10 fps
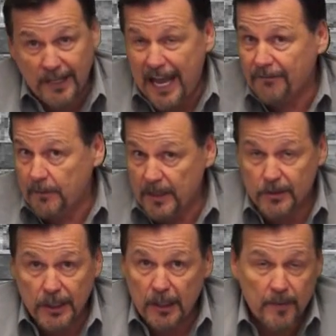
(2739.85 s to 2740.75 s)
You have to be a
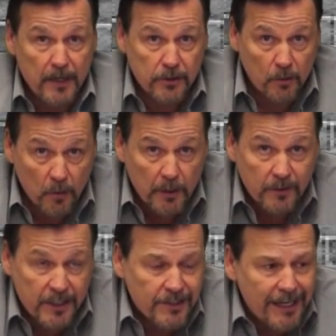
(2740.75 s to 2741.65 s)
sneaky bastard to work
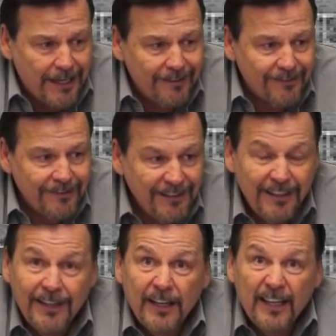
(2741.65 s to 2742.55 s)
with these guys.
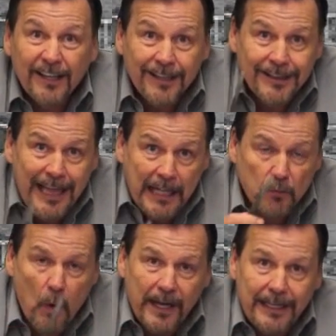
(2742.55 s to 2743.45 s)
That's
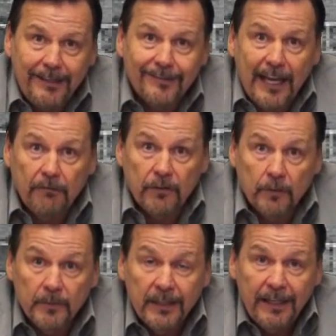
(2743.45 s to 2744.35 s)
why he saved
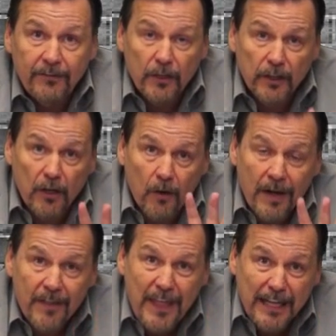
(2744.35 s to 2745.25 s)
them. He's going to
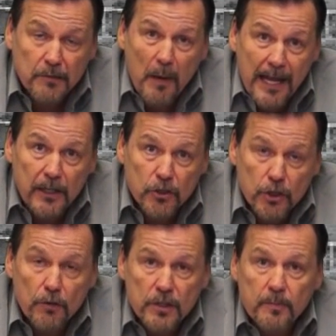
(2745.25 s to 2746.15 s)
go, that's my
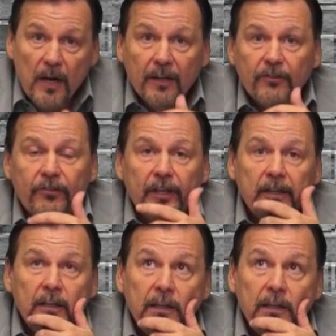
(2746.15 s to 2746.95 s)
insurance policy.